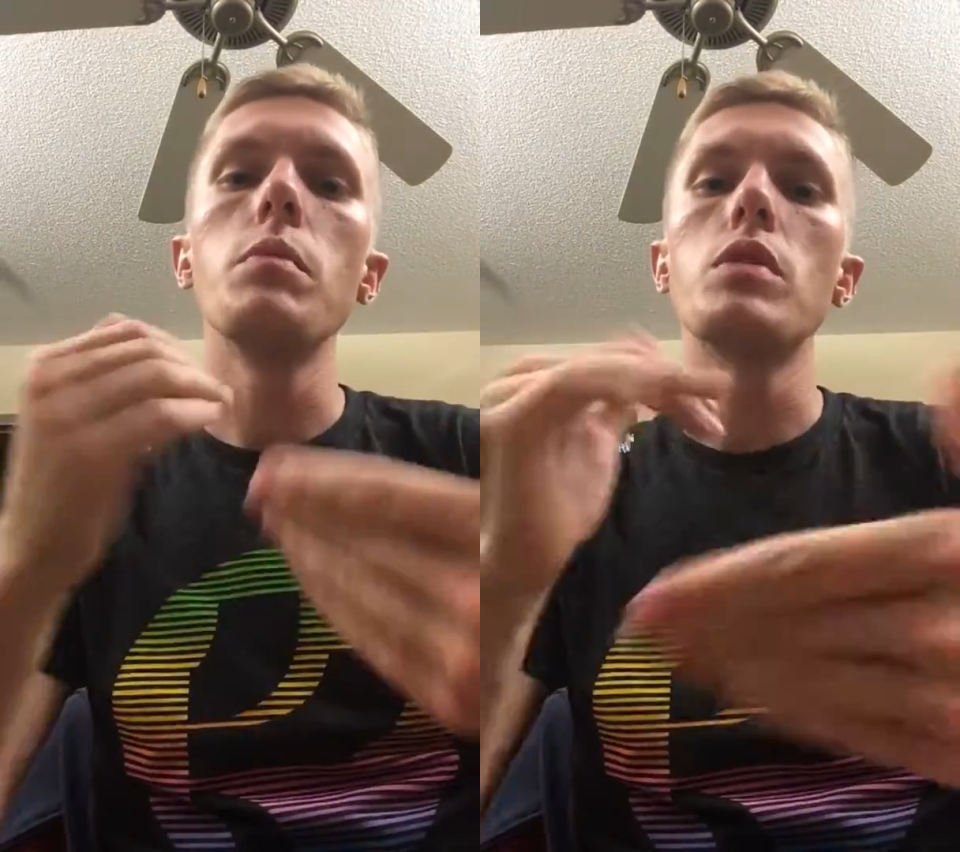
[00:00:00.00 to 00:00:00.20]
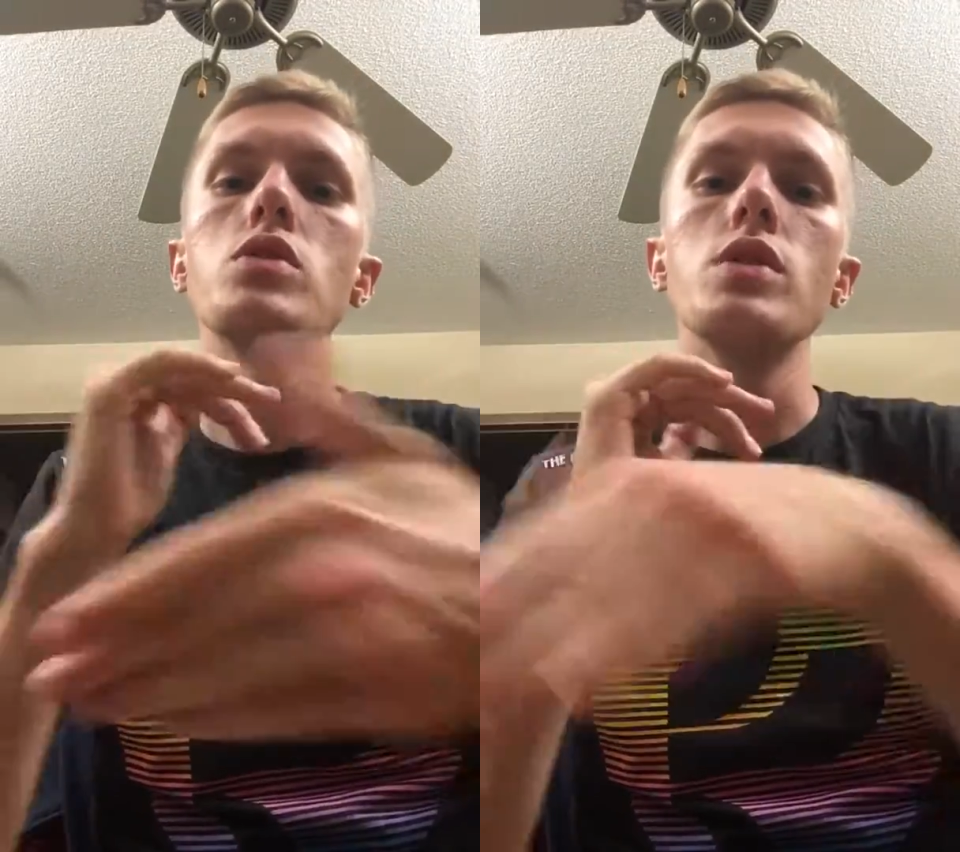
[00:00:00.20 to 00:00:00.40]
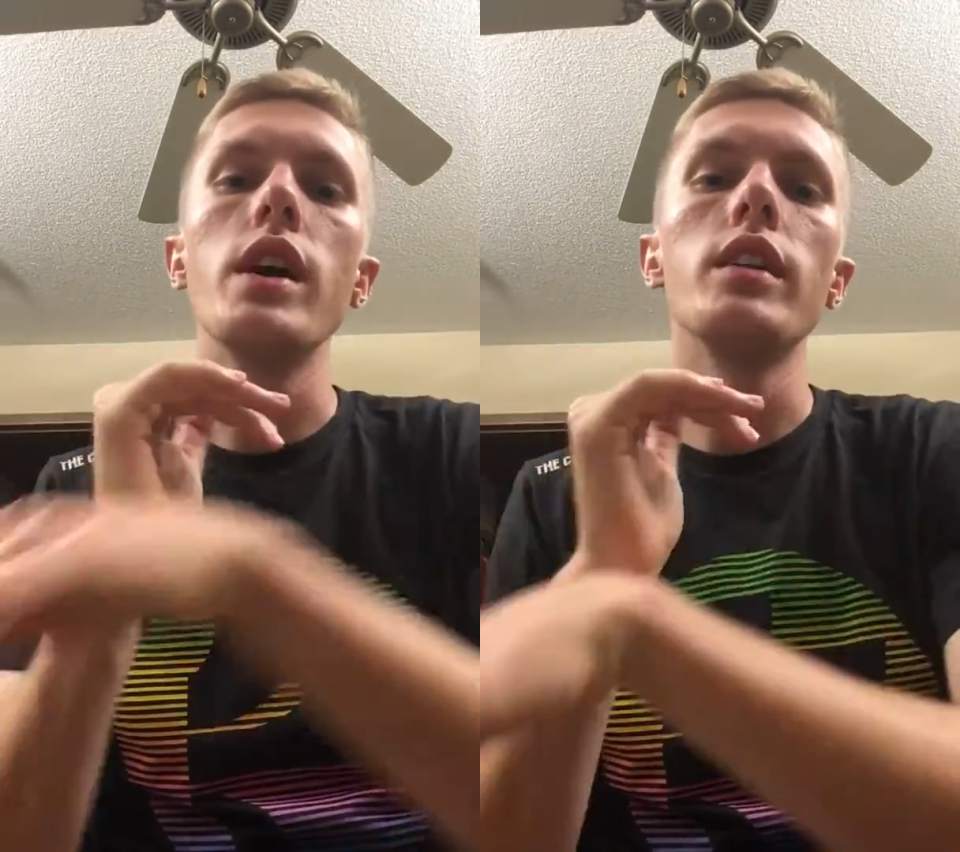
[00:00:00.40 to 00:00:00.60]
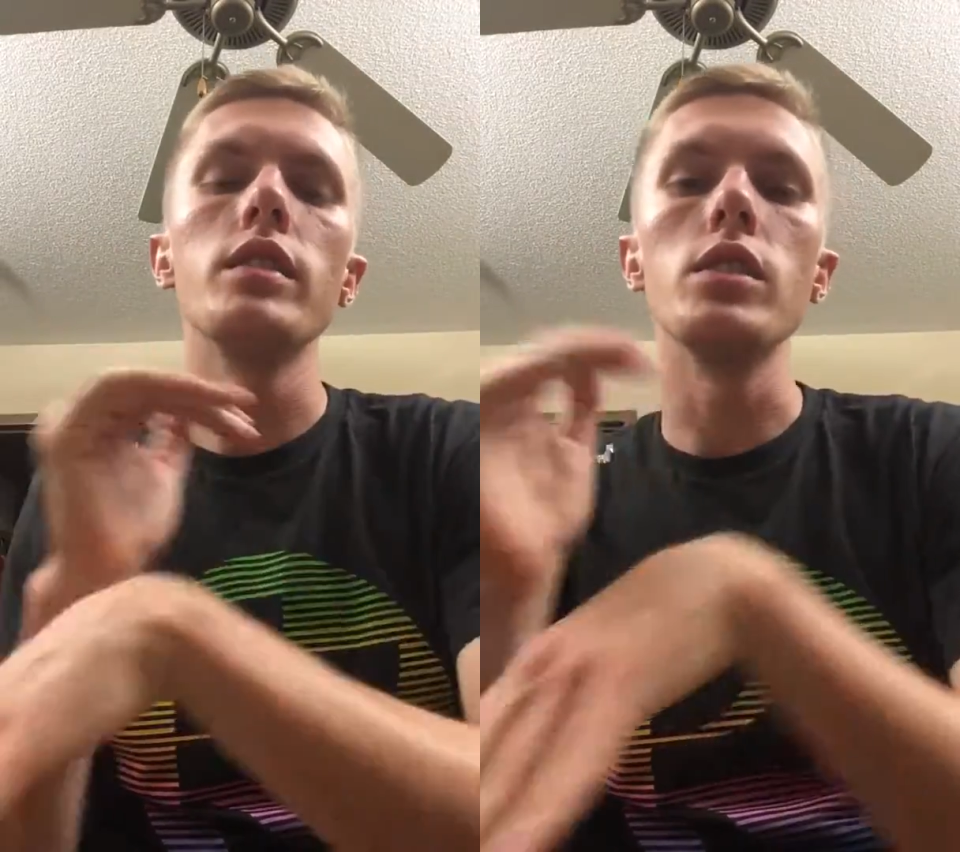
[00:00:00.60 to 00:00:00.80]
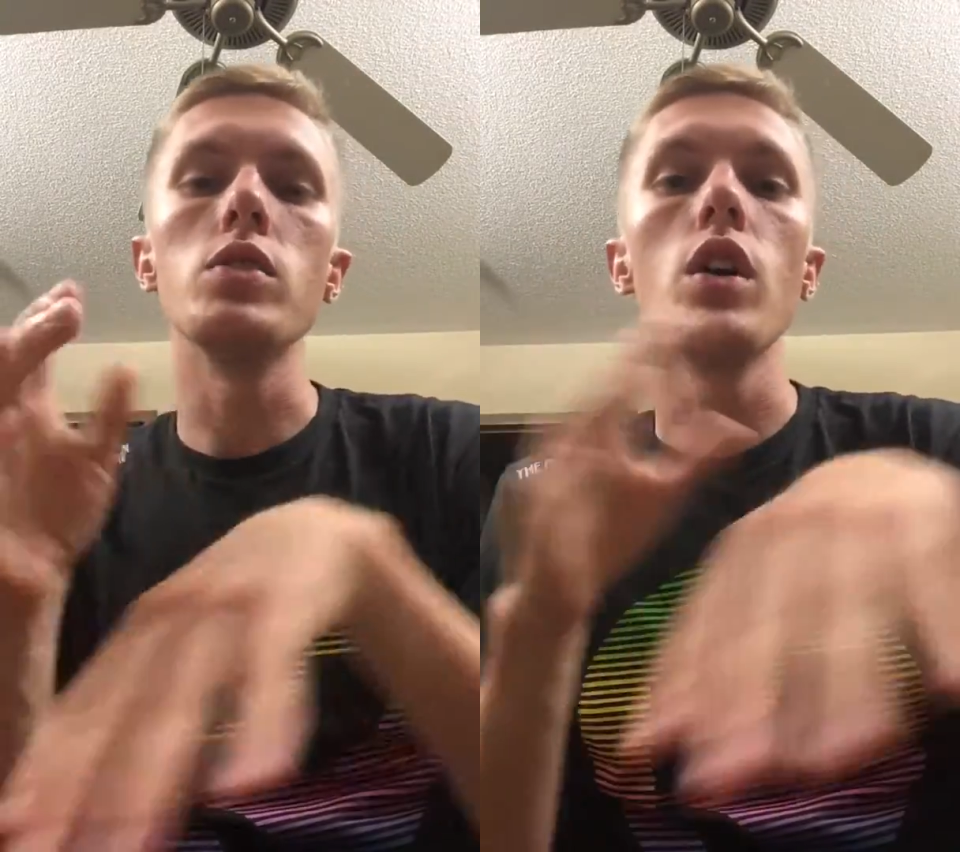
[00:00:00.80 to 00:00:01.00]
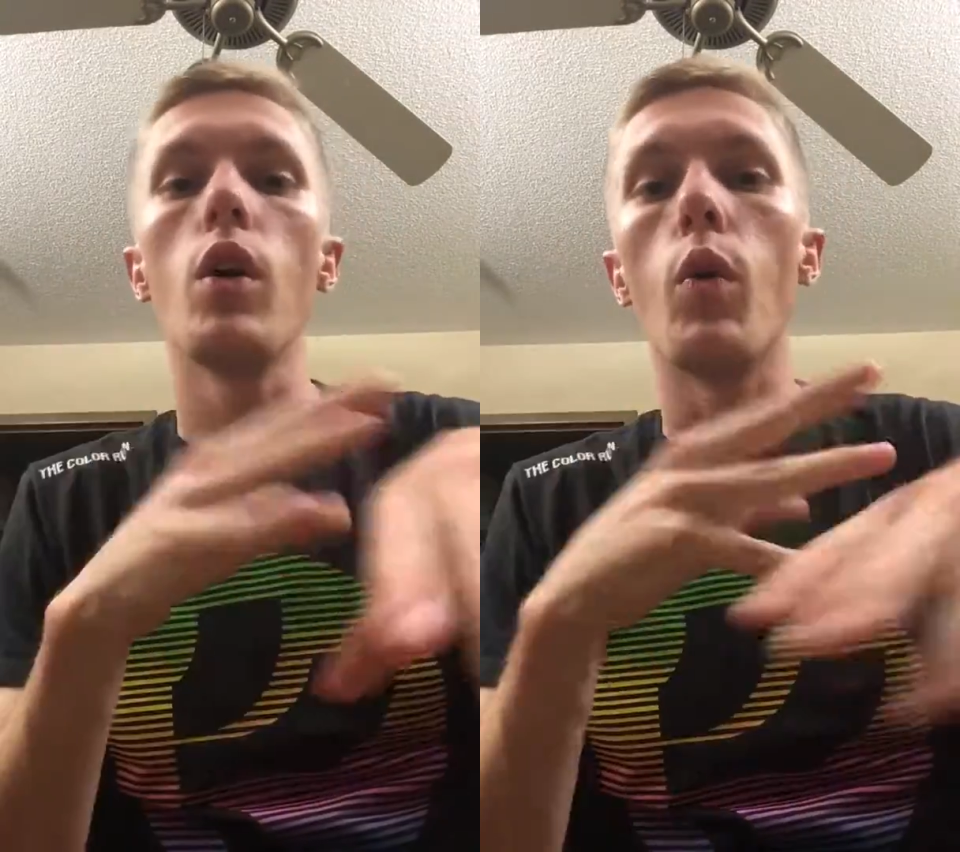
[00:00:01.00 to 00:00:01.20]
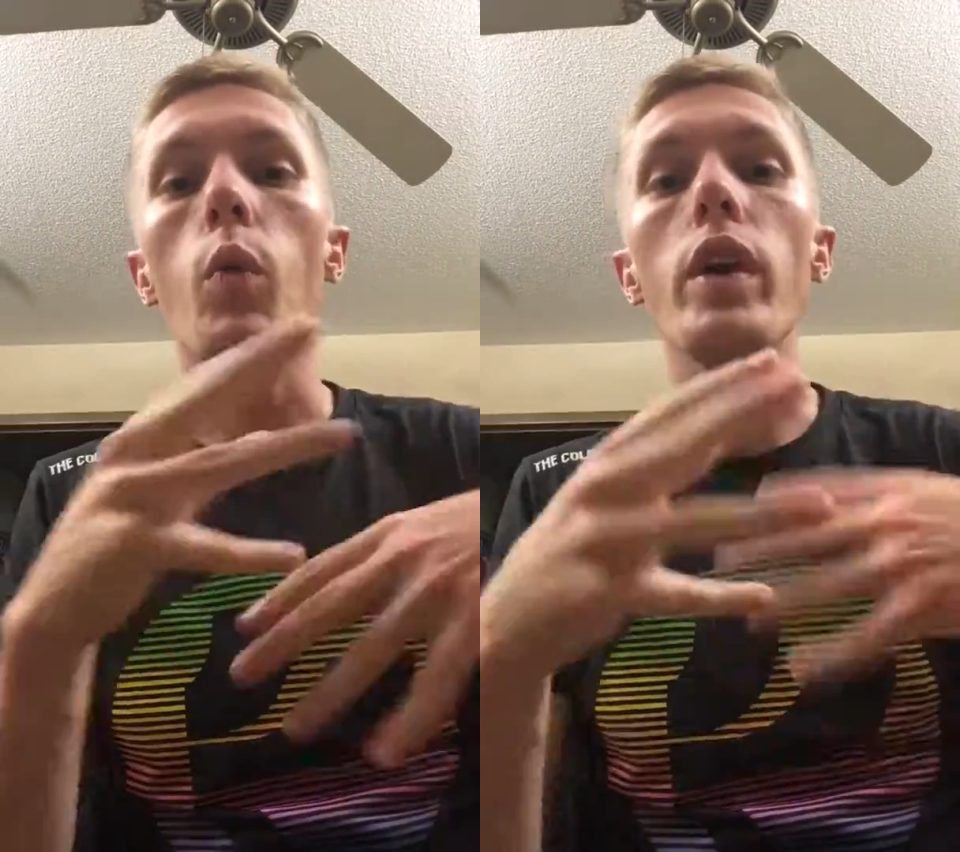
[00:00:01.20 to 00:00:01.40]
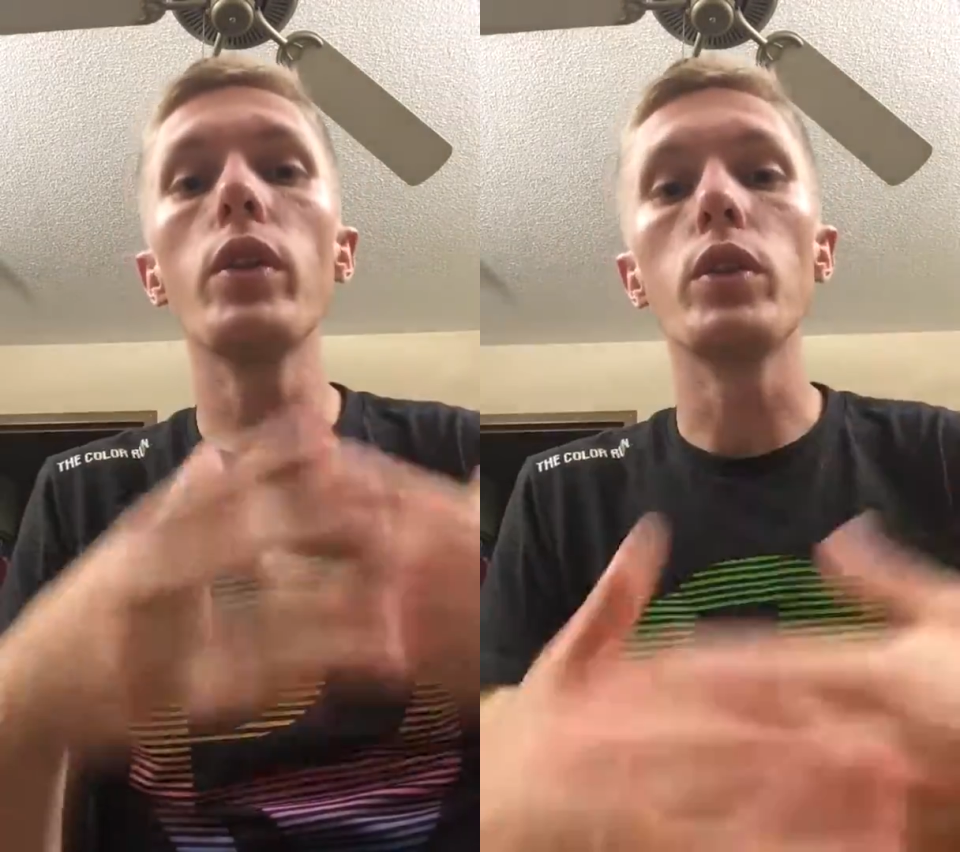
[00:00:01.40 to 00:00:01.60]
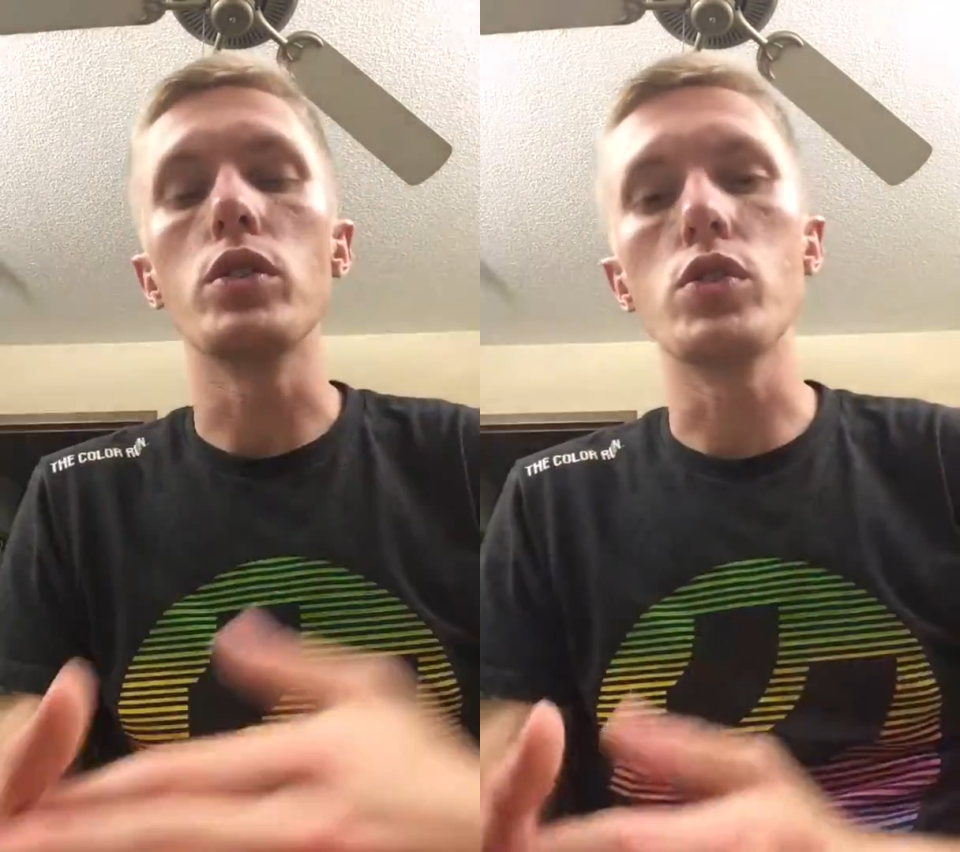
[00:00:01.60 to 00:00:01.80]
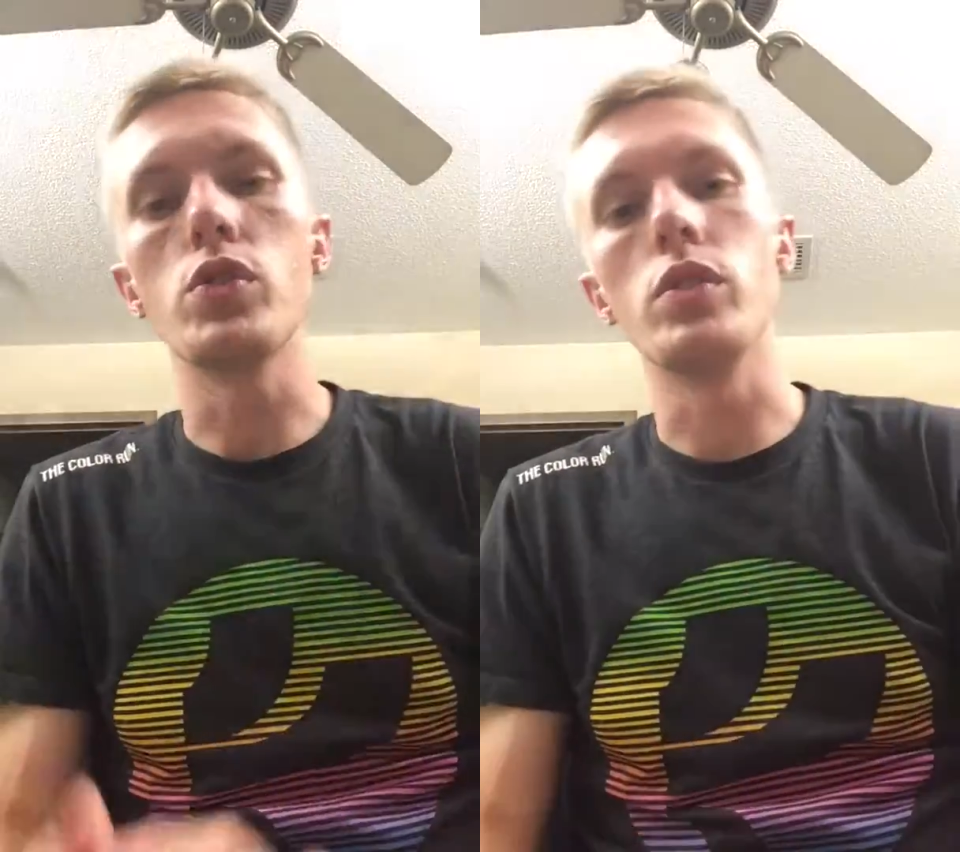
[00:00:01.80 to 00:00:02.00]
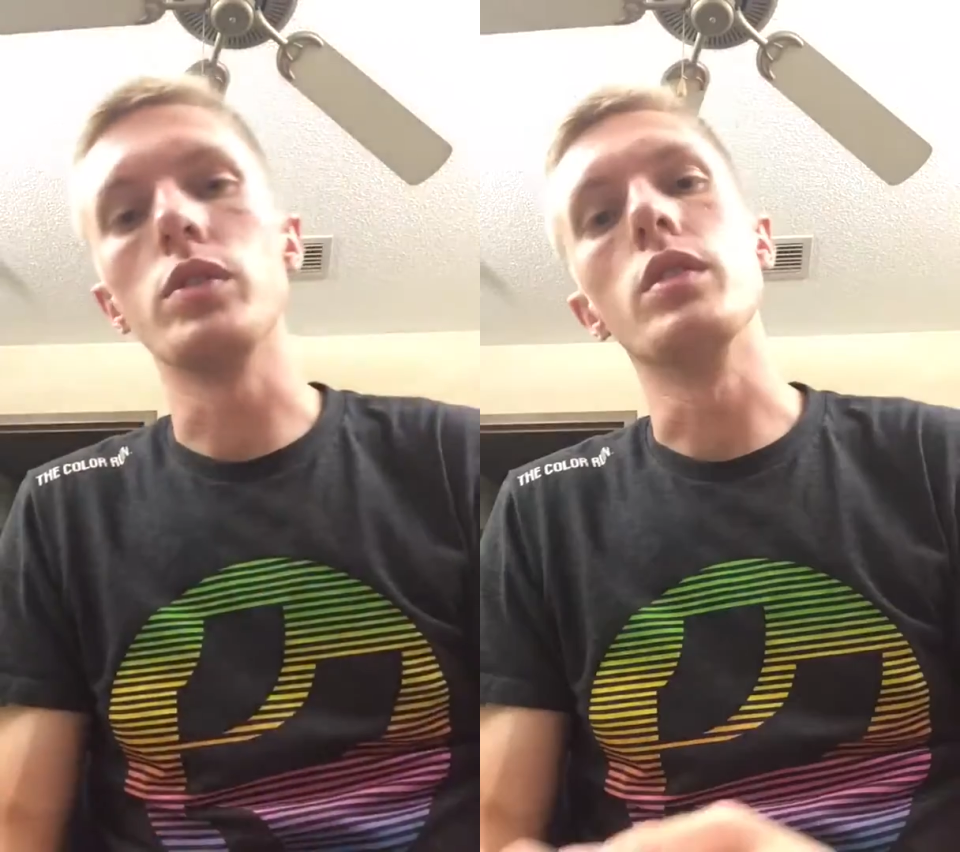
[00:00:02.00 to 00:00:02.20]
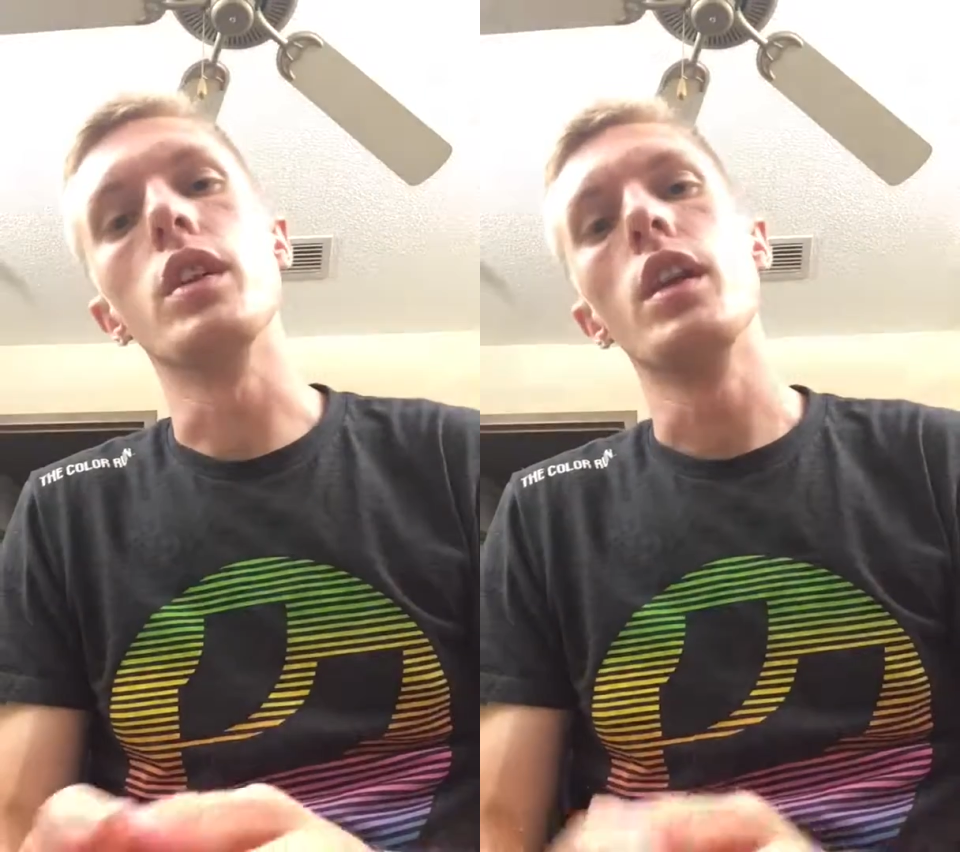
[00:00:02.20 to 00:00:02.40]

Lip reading: personalities with your soul,